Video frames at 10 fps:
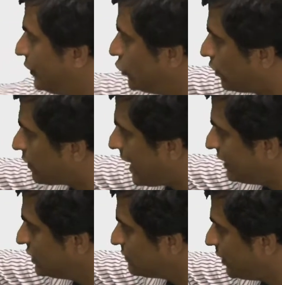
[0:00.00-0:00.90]
When you are
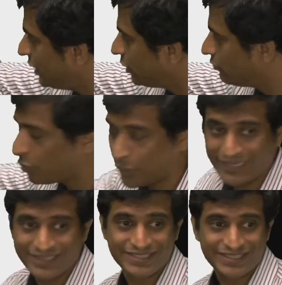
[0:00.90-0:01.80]
at this particular
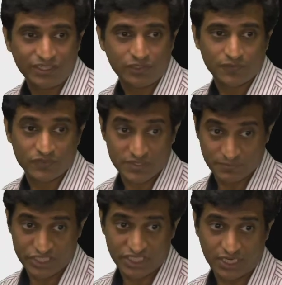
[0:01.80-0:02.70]
point at the center of the
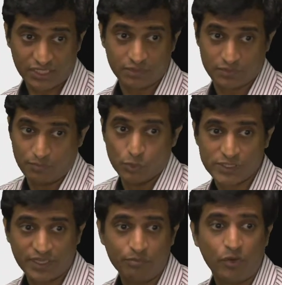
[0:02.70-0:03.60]
Smith chart, the
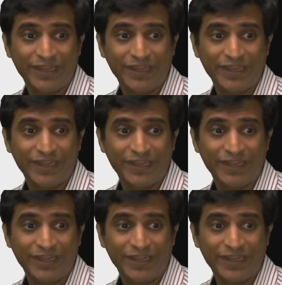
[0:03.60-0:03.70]
bullseye